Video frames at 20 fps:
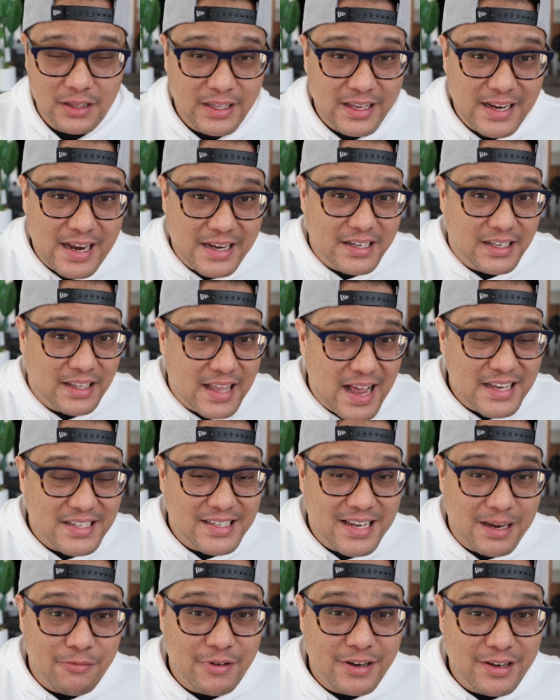than I did
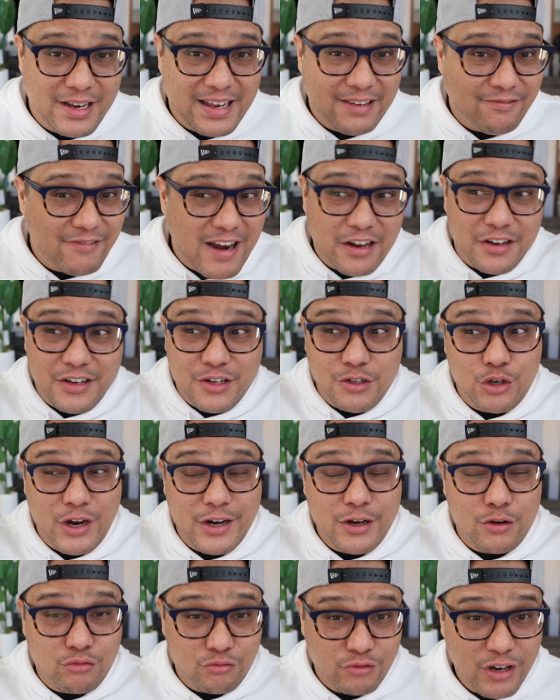last time, rather than
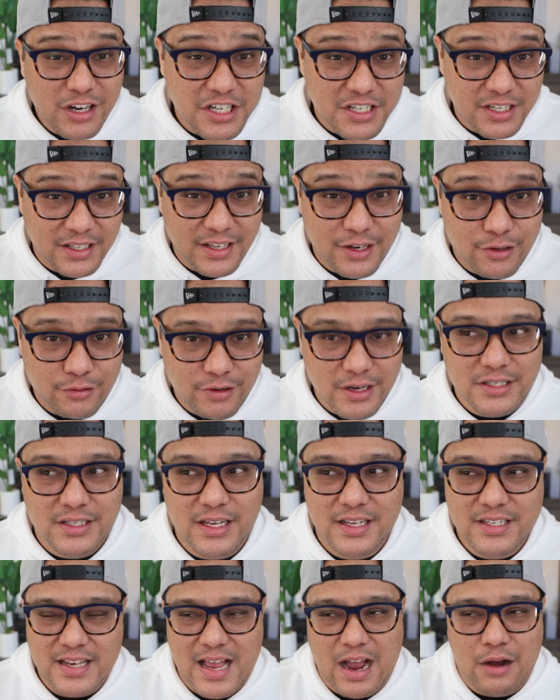trying to rush it like
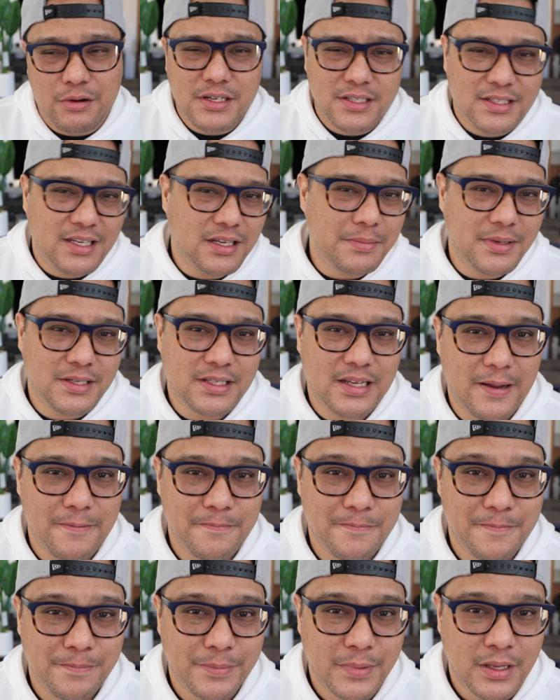crazy, is I would just take my
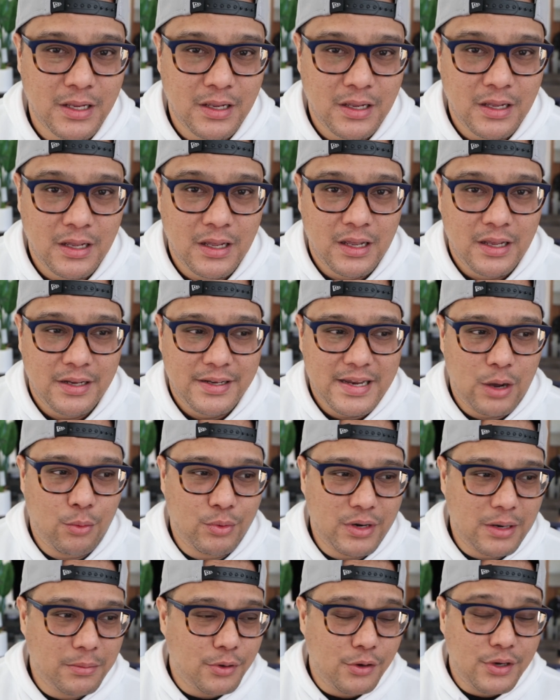time. Now,
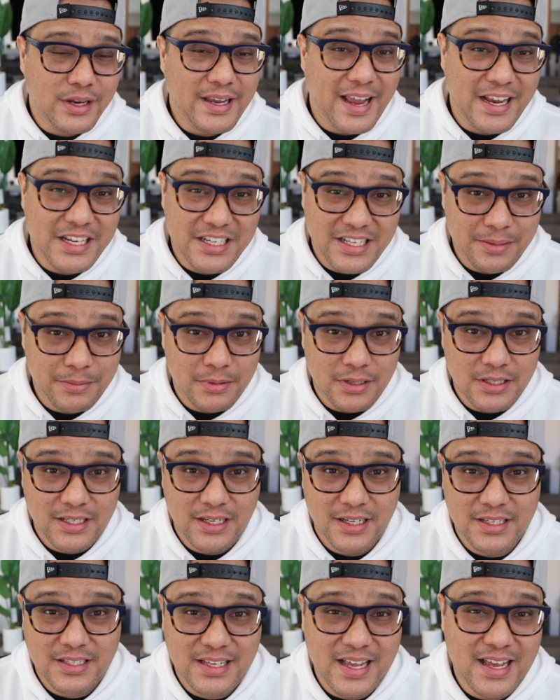when I'm learning HTML and
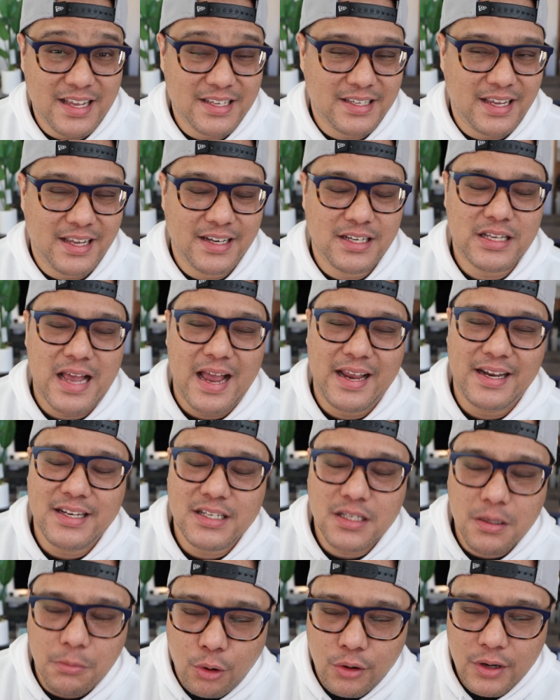CSS, it is it
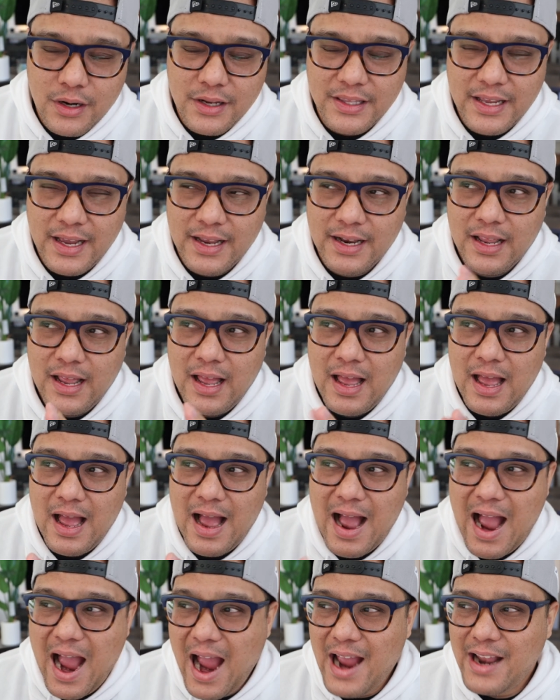is important that
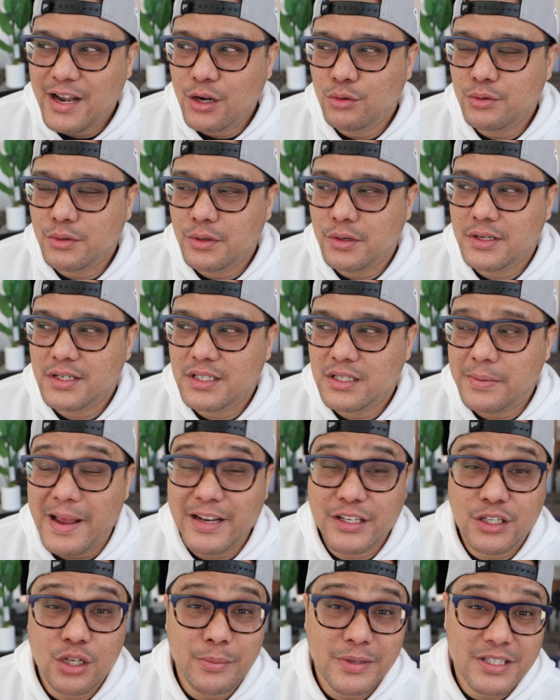I don't
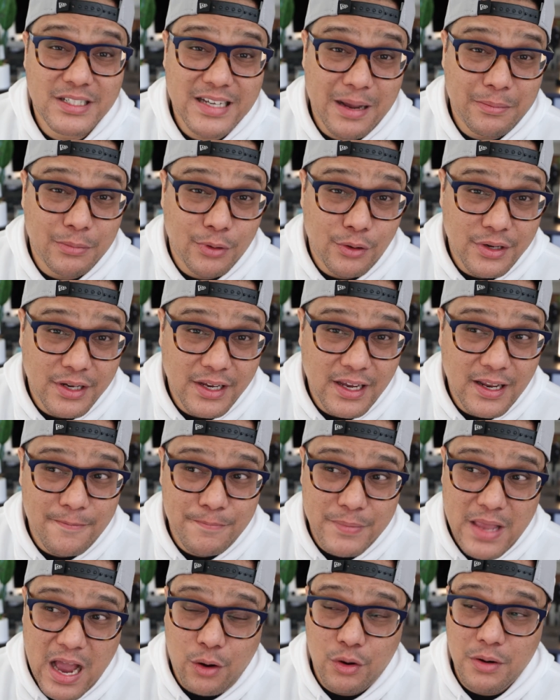spend too much time learning it.
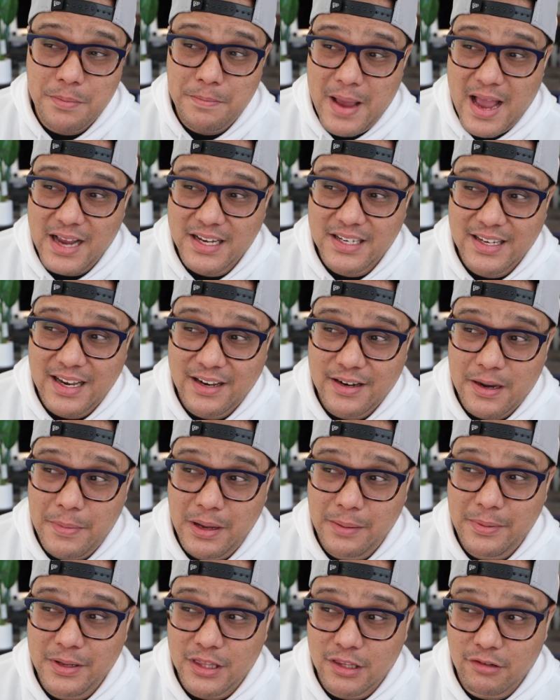I would max it out in
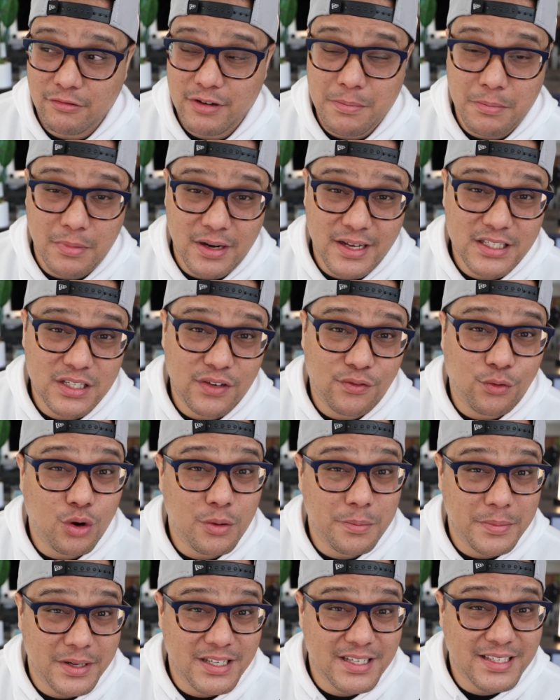maybe three months,
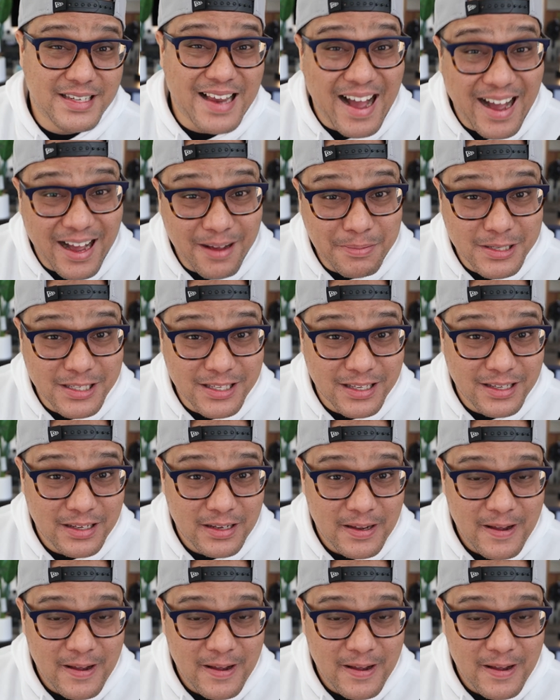four months tops